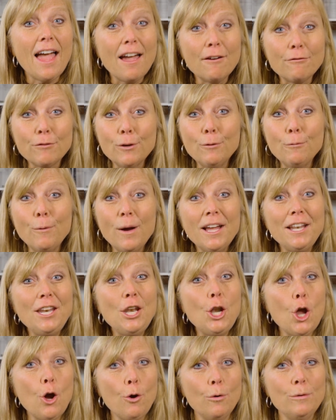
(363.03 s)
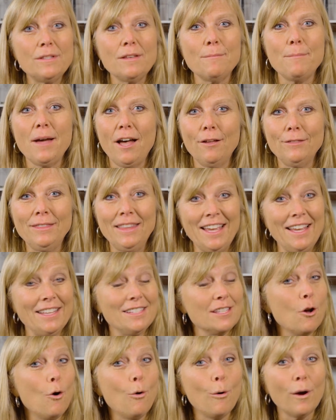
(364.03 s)
Everyone knows about
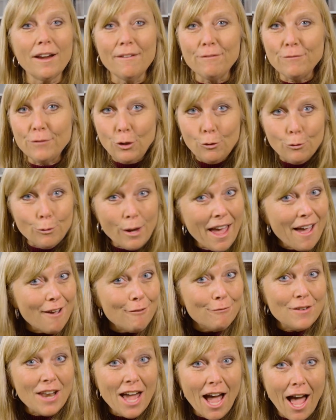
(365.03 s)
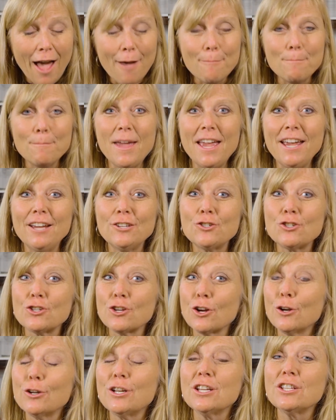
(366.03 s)
this, or if you have not, make
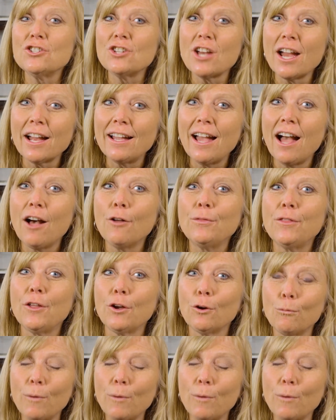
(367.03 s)
sure to check out their